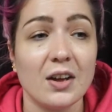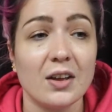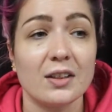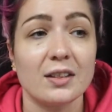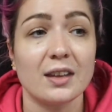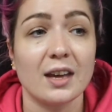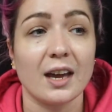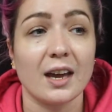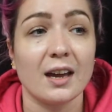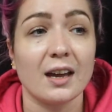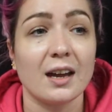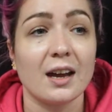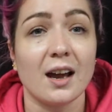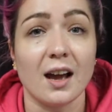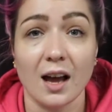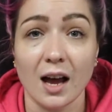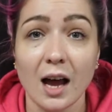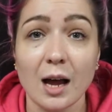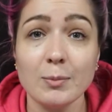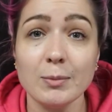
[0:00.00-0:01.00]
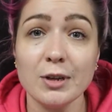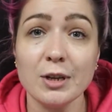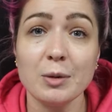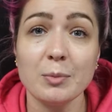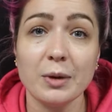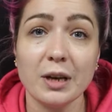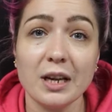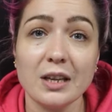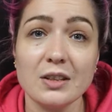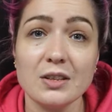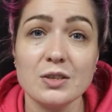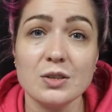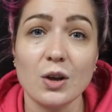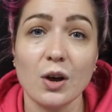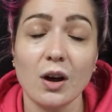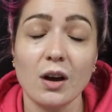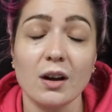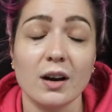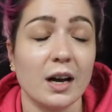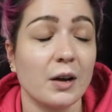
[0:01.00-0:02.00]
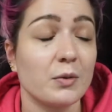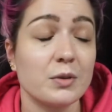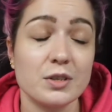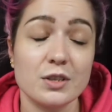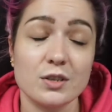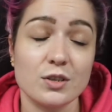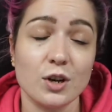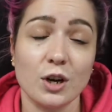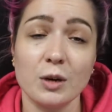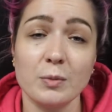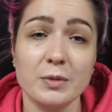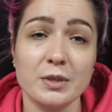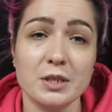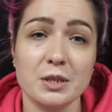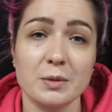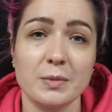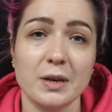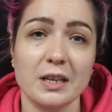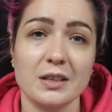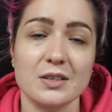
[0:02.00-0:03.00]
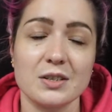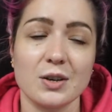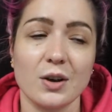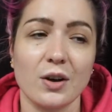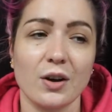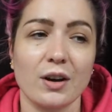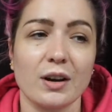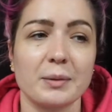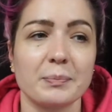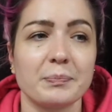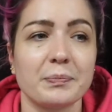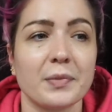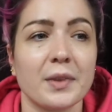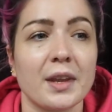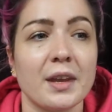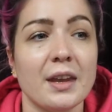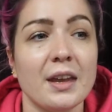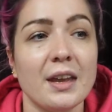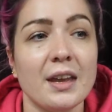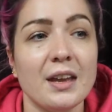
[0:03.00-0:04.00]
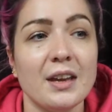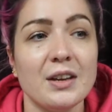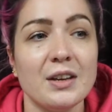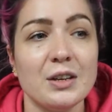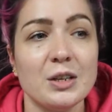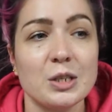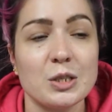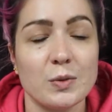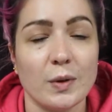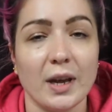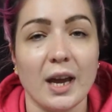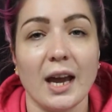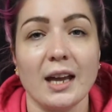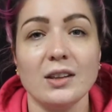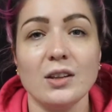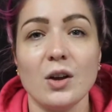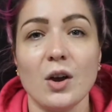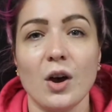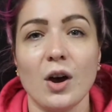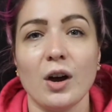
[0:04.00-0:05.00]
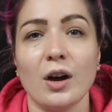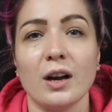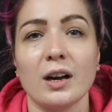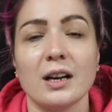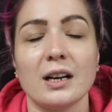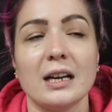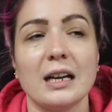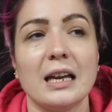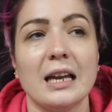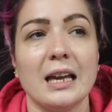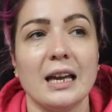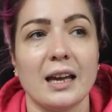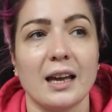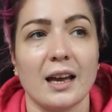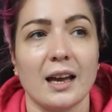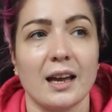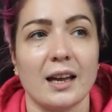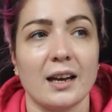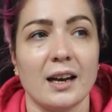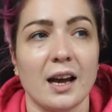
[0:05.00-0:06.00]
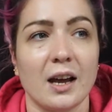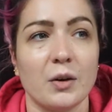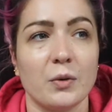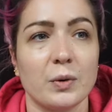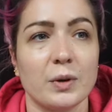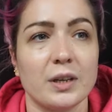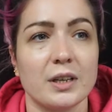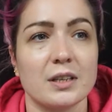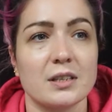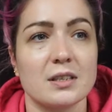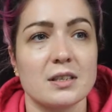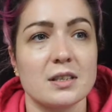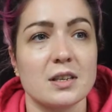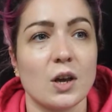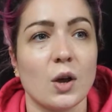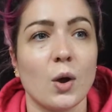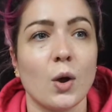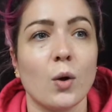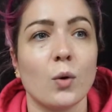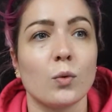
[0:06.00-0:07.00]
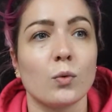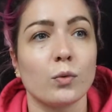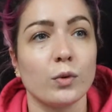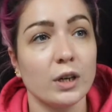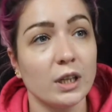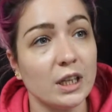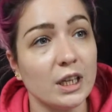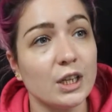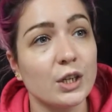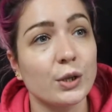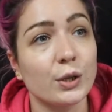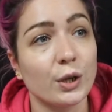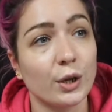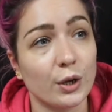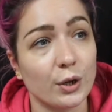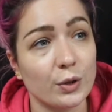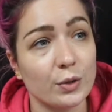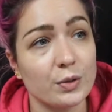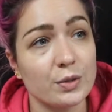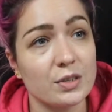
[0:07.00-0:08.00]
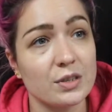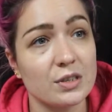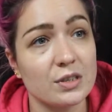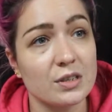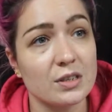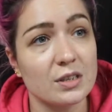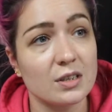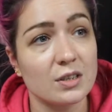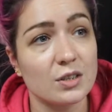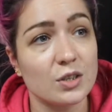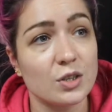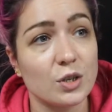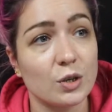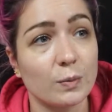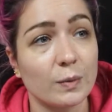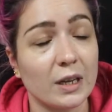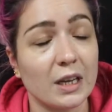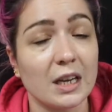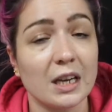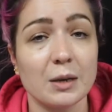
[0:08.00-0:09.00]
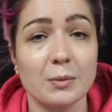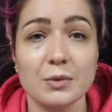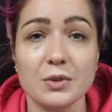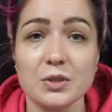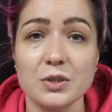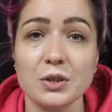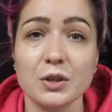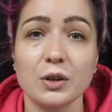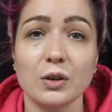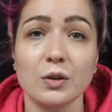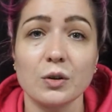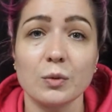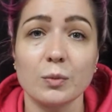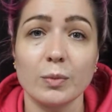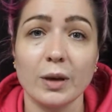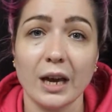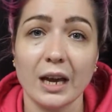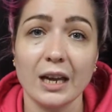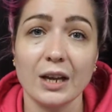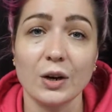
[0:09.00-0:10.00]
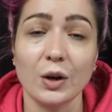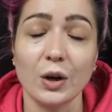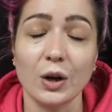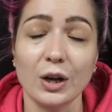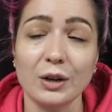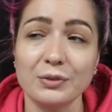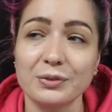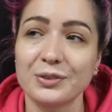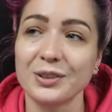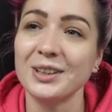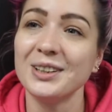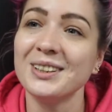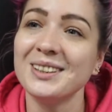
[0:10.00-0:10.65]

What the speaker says: that I'm gonna buy this car. I was determined to buy this car. So I had the car and I was really close to being able to pay it off.